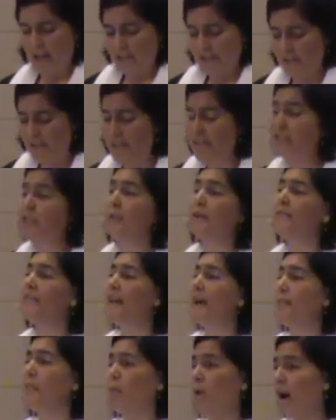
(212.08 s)
So the two of
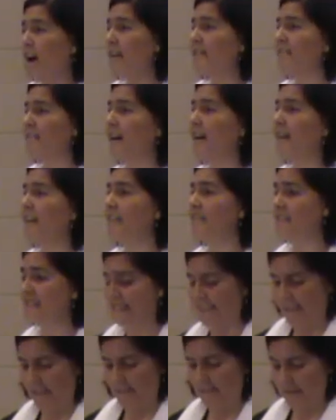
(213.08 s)
them walked on
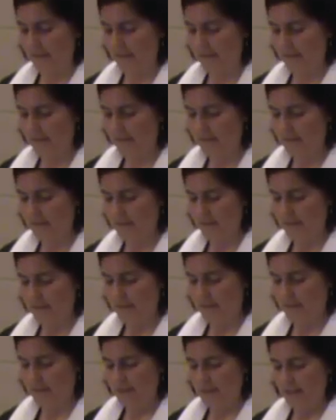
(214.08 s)
together,
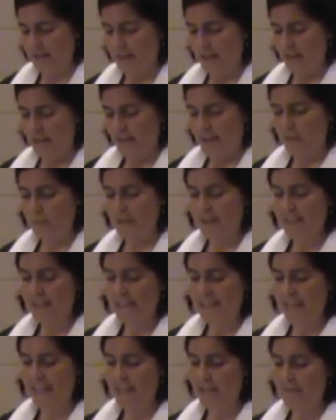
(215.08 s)
and when
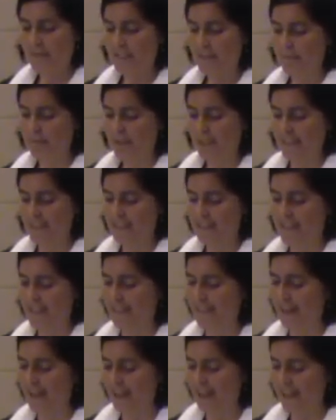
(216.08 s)
they came to the place
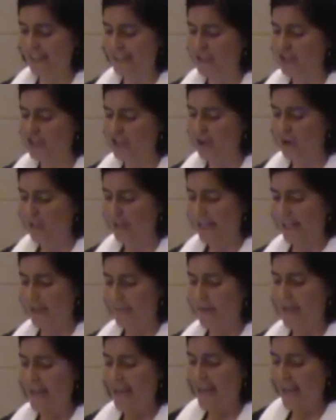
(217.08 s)
that God had shown
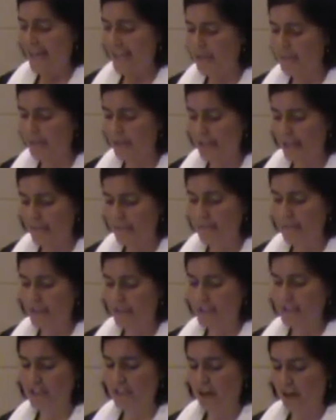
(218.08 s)
him, Abraham
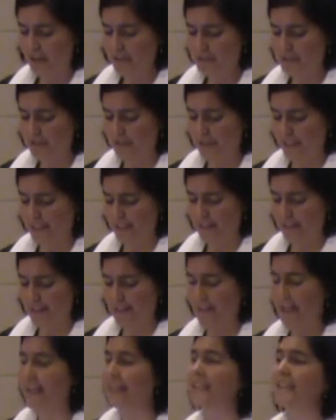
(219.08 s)
built an altar
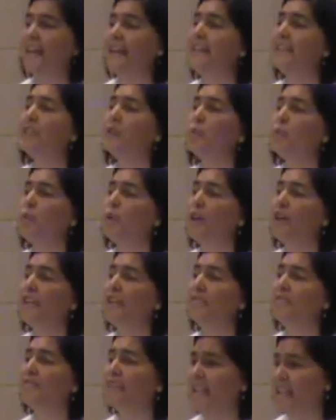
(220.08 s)
there and laid the
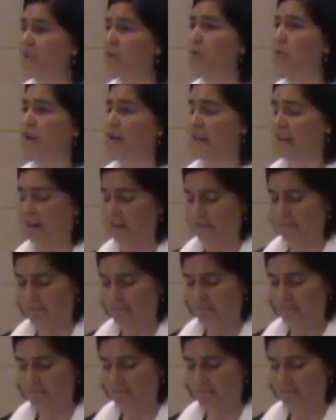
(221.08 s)
wood in order.